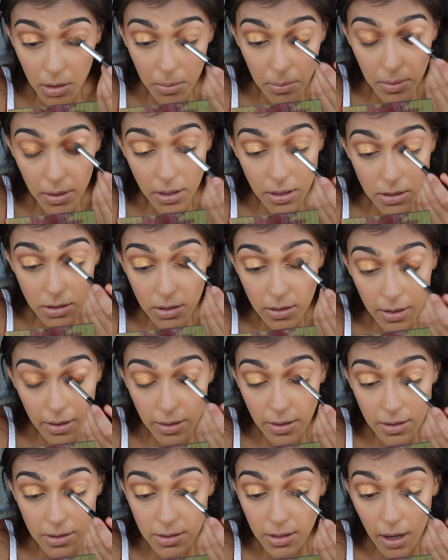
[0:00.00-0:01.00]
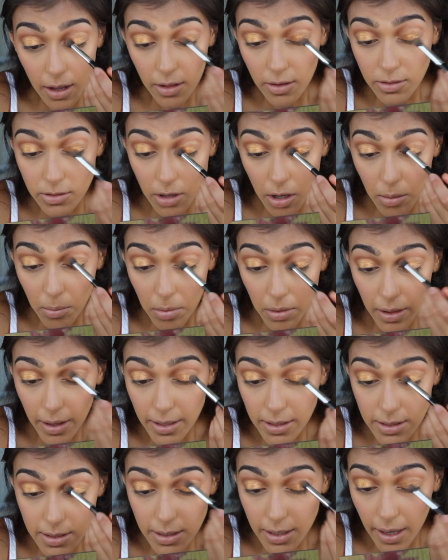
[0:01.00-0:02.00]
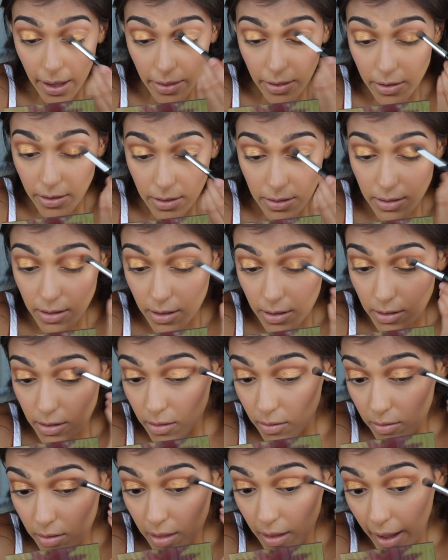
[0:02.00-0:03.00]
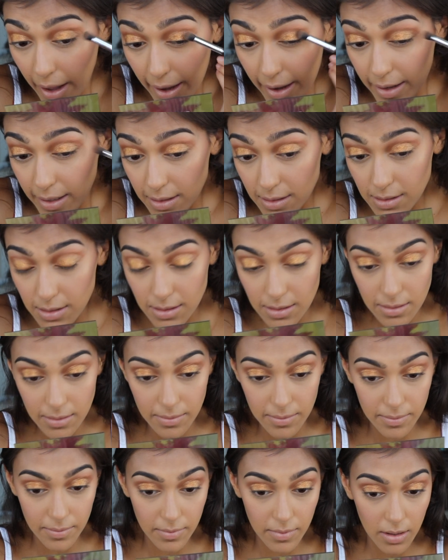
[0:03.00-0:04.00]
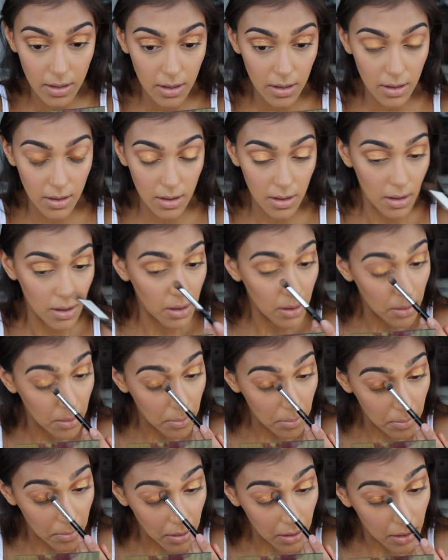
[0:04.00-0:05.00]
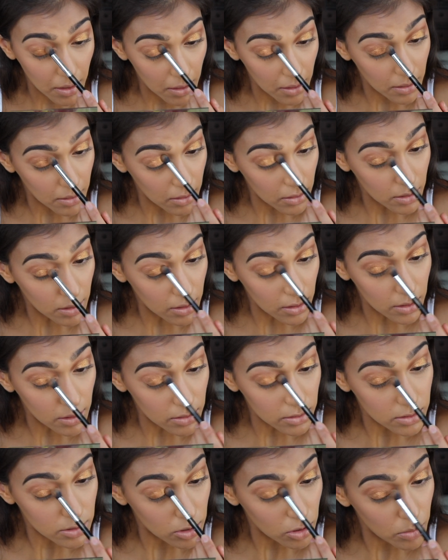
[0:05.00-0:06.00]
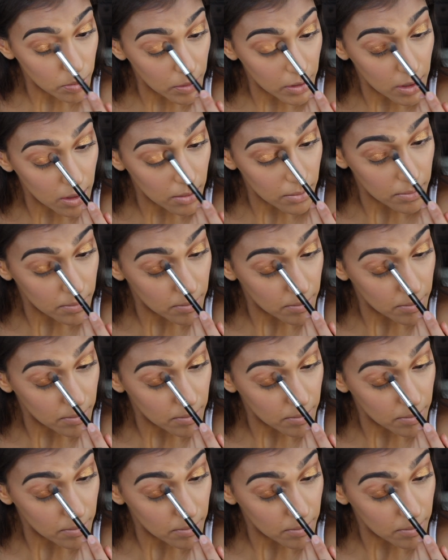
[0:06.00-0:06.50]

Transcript: want to make sure that these colors all blend together and there are no lines, making it look a little stupid.